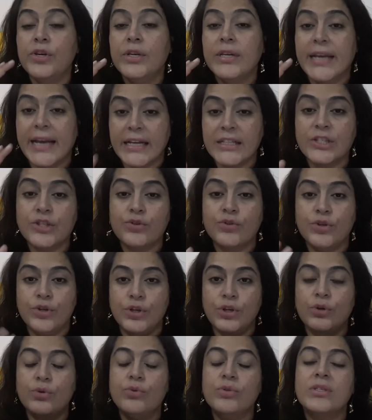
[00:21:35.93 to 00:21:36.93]
gets
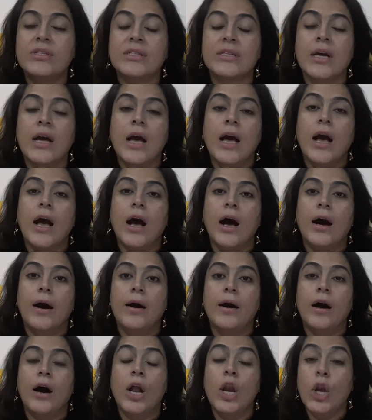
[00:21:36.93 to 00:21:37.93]
reduced
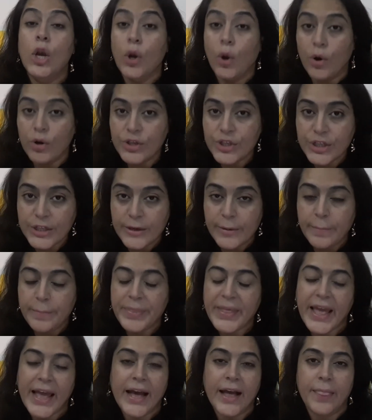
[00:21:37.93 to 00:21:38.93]
a lot,
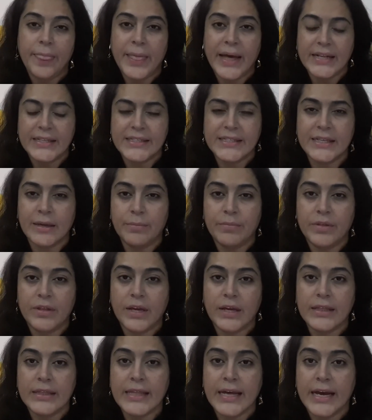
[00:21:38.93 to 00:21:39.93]
and that's
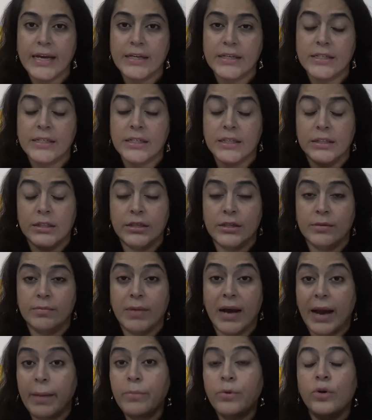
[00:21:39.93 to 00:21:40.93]
something that
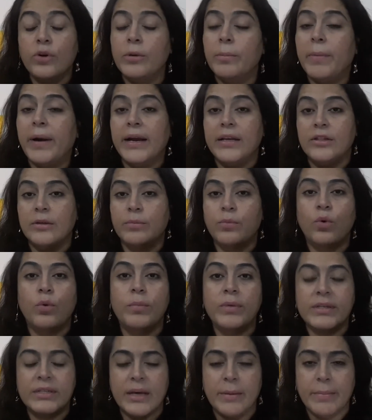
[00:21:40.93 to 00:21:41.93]
I'm going to buy the
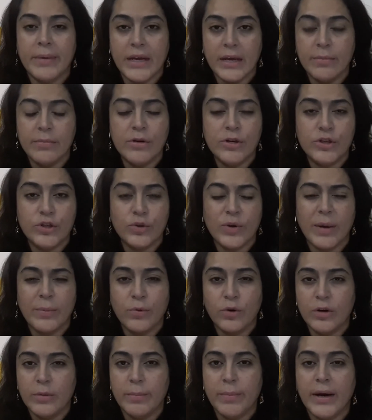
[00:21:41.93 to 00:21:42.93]
moment I'm able to. I'm
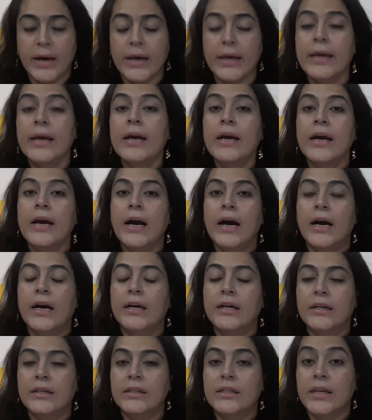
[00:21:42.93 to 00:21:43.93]
going to buy
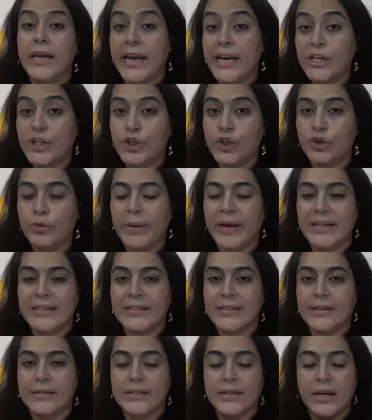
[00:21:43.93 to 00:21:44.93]
the air tube
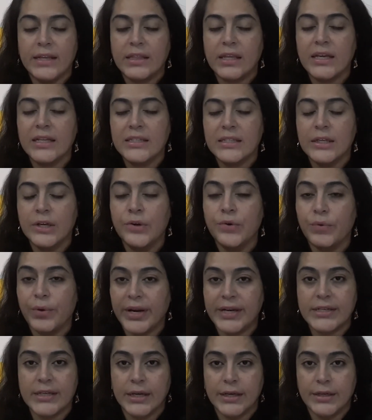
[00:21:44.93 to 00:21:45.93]
headsets. I think it's a
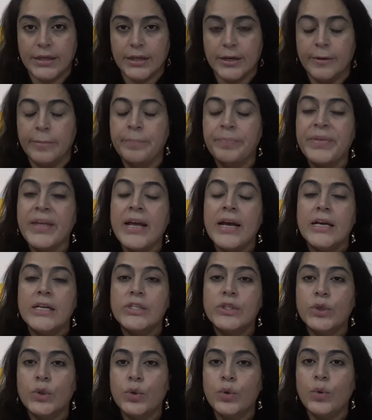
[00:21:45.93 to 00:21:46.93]
great idea.
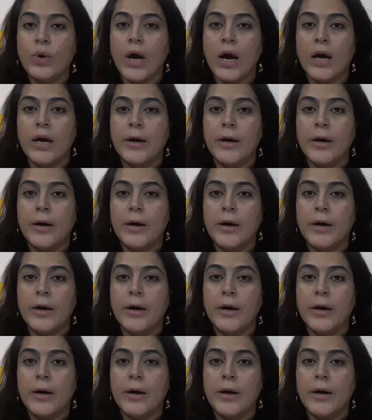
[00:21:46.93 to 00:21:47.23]
So